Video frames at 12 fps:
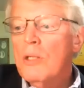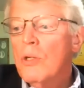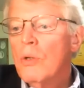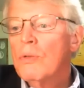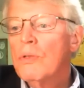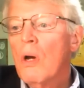
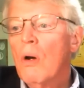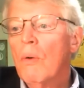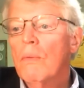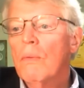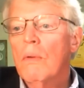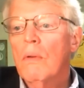to.
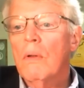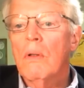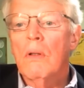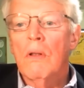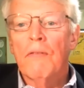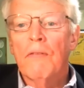So
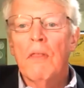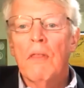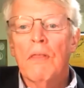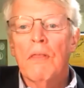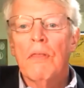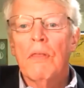the
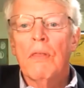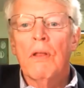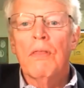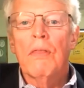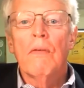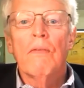
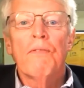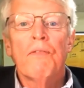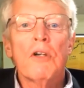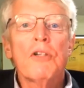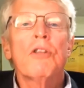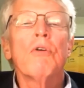
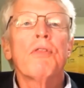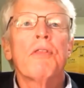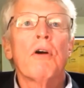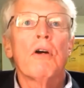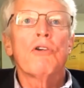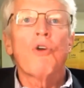first through
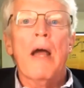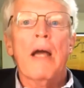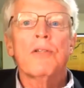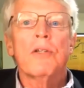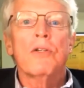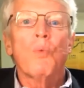third
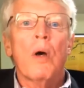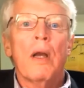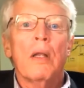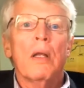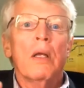tracks is what,